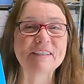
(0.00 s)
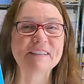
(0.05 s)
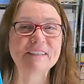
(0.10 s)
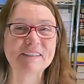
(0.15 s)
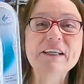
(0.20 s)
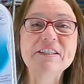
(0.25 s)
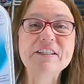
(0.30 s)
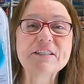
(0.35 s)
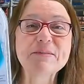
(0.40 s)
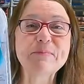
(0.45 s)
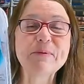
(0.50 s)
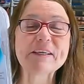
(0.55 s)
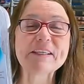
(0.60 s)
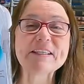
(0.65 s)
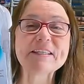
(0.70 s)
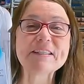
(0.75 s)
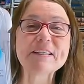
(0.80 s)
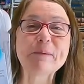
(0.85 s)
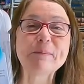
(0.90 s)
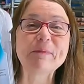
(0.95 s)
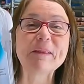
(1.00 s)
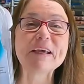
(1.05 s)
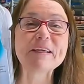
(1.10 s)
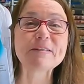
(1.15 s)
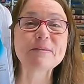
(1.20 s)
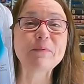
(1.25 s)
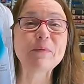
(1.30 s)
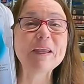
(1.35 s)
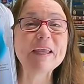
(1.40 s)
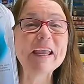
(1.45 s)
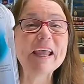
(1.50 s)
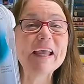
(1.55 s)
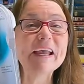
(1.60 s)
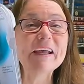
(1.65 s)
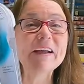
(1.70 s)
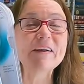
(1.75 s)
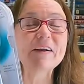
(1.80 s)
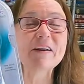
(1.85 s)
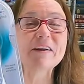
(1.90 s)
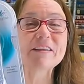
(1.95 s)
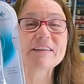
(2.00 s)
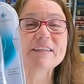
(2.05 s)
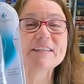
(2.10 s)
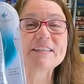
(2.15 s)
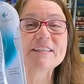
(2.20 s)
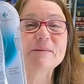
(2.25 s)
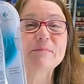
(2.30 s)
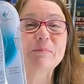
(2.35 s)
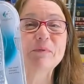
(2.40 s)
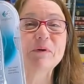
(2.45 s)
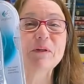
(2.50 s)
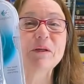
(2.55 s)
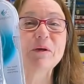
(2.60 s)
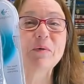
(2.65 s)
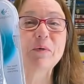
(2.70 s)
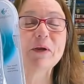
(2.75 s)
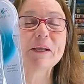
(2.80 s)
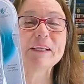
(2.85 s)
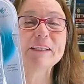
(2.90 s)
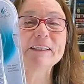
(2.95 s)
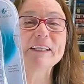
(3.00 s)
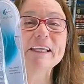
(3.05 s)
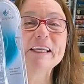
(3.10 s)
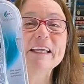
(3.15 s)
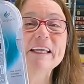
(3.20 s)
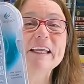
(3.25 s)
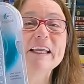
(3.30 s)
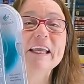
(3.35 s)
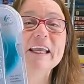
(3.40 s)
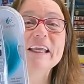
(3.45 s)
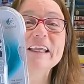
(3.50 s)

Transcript: I just picked this up last weekend. I got it listed pretty quickly.